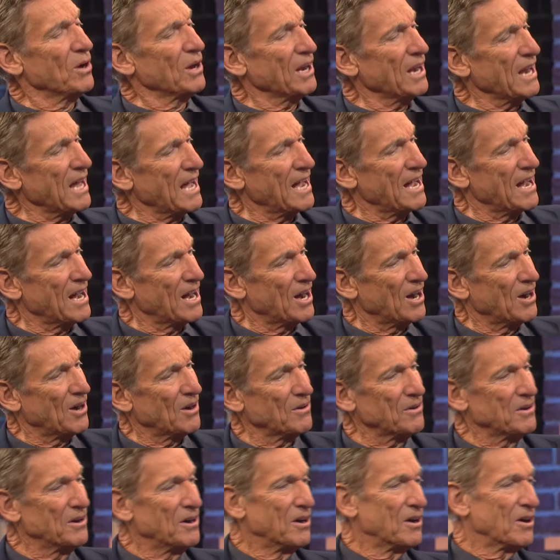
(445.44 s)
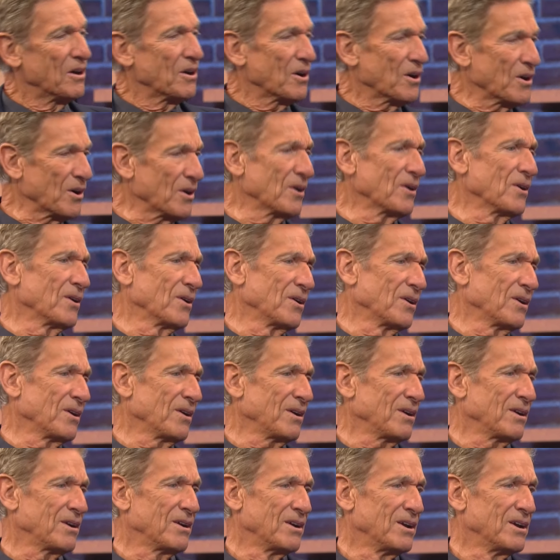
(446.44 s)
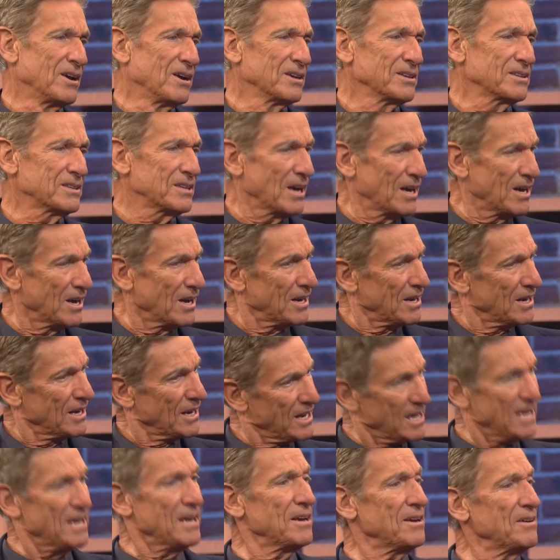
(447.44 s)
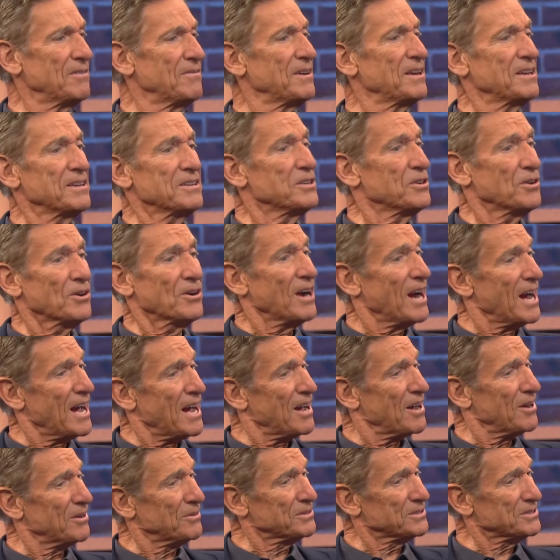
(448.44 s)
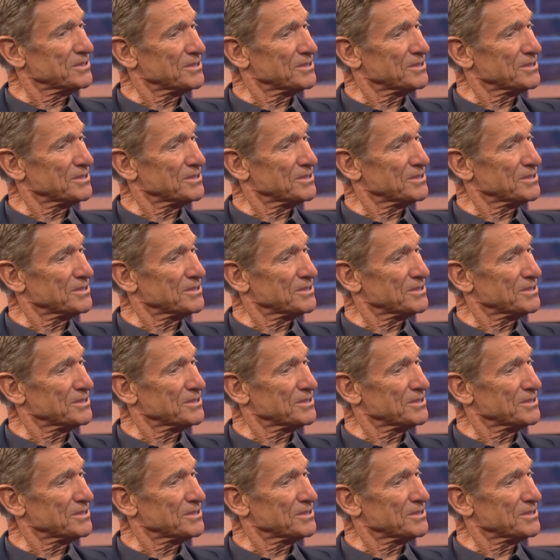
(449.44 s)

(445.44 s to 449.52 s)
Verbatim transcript: allow her to live in your house?